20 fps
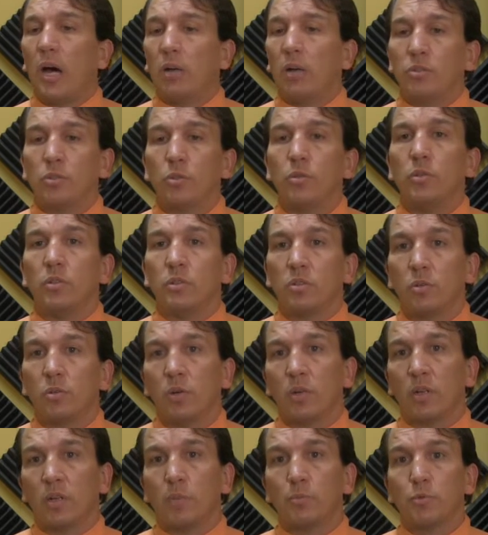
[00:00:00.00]
So
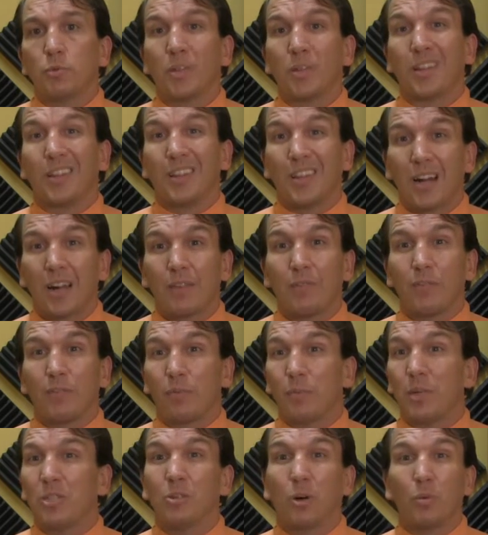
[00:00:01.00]
it comes with a lot of
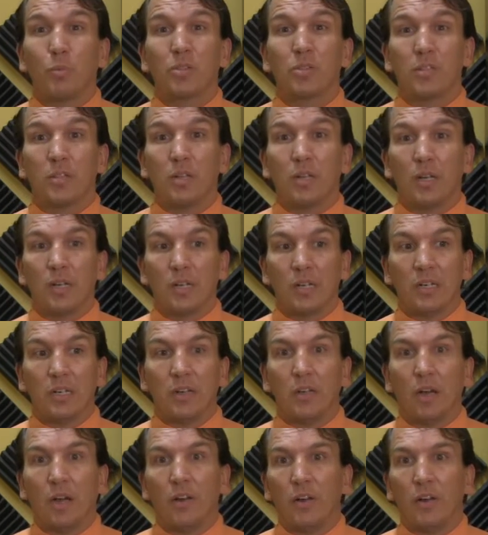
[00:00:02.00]
information, almost
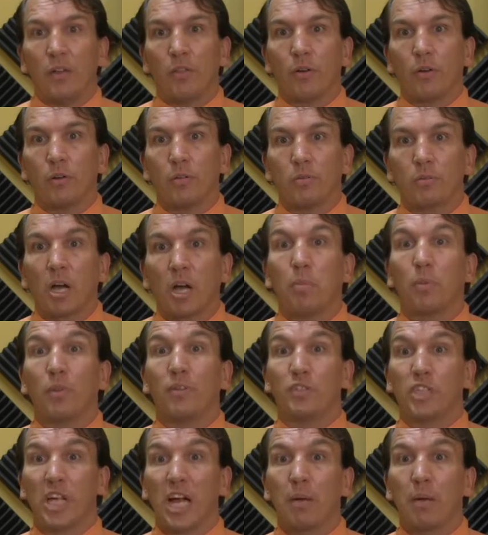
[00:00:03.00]
another couple of
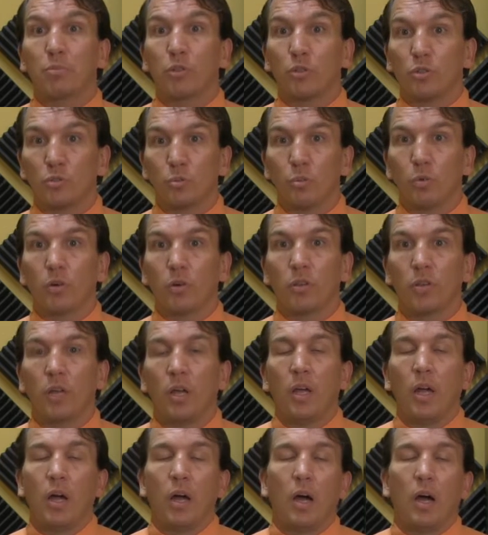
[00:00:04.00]
chapters worth
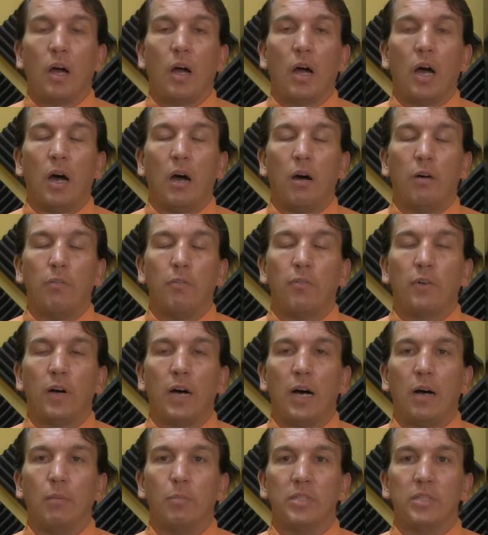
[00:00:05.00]
of
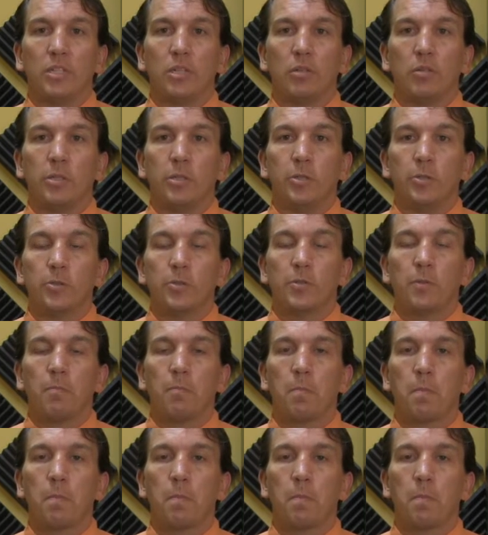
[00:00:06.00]
materials.